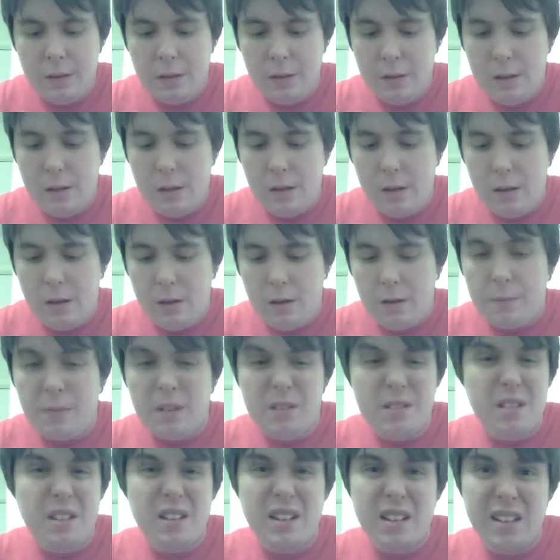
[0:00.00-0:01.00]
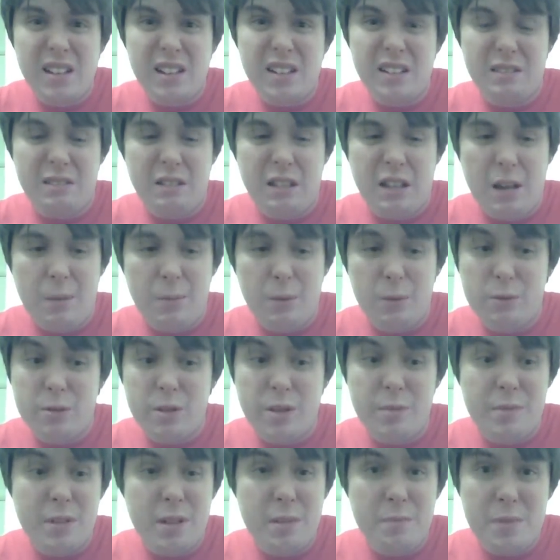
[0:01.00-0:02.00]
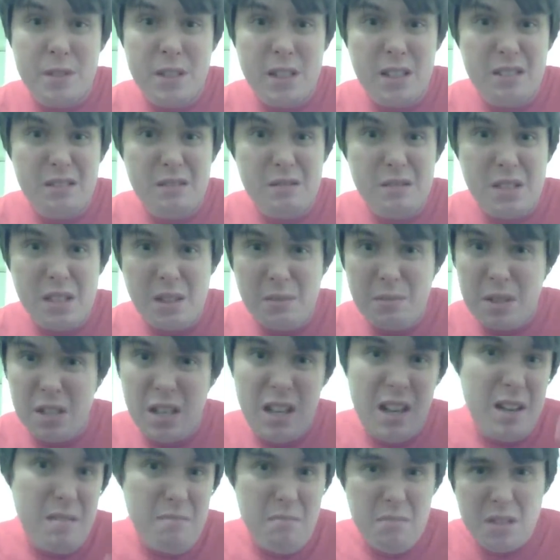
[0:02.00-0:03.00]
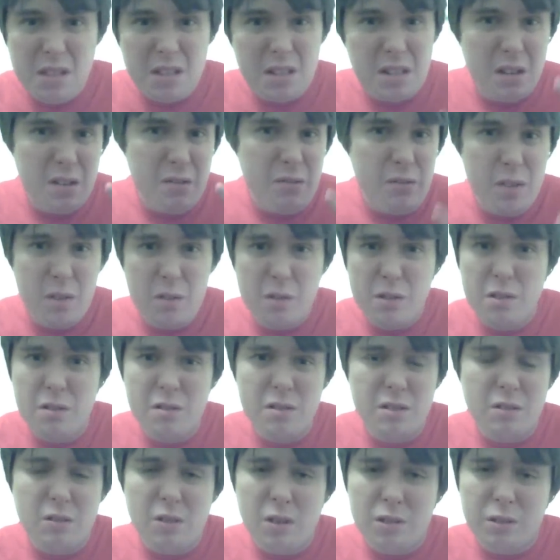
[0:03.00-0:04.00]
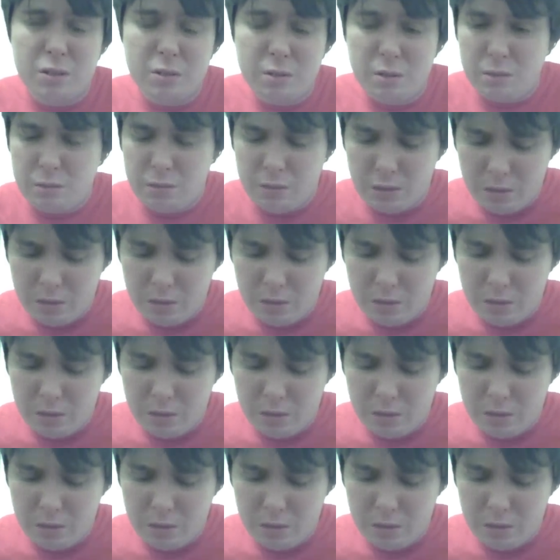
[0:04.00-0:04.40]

also going to get a couple drip tips in sometime in the near future, so I'll do a